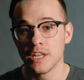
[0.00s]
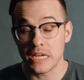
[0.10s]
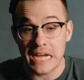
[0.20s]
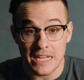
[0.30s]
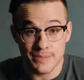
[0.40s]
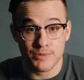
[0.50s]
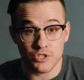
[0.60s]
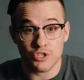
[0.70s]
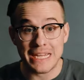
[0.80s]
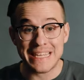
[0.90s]
The Gospels
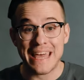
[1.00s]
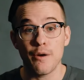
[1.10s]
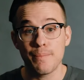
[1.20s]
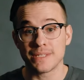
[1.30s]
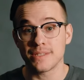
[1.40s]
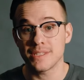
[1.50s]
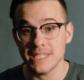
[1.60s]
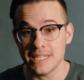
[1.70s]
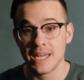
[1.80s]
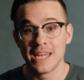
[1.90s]
are trying to help us
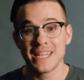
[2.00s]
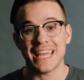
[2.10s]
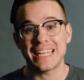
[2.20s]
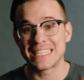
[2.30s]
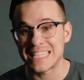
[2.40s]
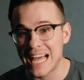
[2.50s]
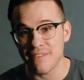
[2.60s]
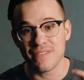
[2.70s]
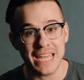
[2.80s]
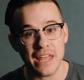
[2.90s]
see that his
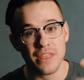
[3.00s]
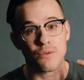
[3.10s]
life, death,